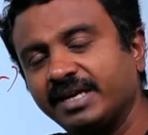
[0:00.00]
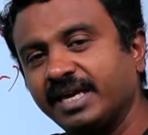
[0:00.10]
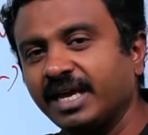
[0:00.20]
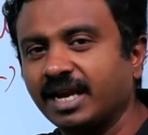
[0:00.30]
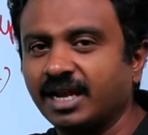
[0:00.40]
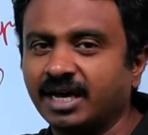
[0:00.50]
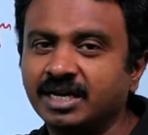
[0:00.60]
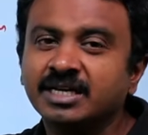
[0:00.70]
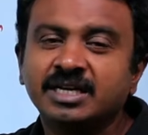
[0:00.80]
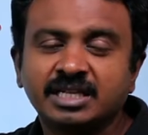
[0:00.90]
Kerala,
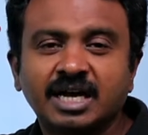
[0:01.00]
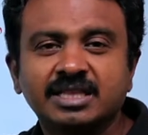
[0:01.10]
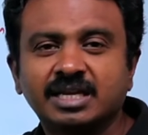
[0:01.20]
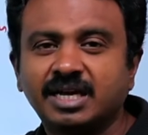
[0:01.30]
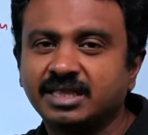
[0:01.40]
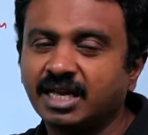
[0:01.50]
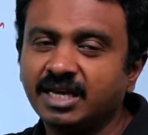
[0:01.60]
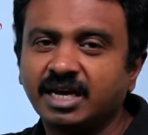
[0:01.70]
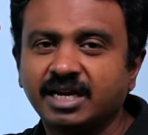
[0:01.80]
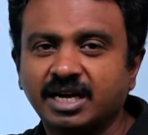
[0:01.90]
Andhra, Telangana,